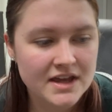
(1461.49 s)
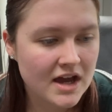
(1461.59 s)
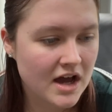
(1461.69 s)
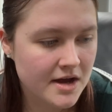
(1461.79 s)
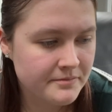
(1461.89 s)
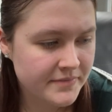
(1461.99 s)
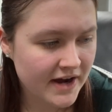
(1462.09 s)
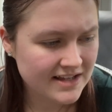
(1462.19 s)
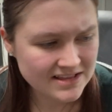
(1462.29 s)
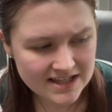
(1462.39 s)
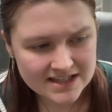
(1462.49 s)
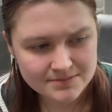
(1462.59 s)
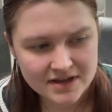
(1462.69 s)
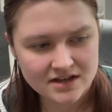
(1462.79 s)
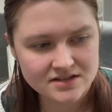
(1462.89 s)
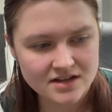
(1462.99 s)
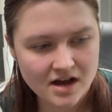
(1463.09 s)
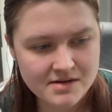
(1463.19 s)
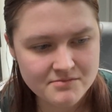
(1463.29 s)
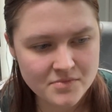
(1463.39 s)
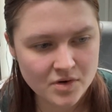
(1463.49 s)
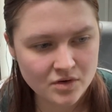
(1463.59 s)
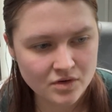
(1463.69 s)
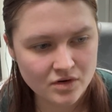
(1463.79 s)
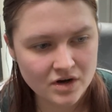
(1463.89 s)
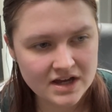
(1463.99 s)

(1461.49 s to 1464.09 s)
But I think it's because I'm more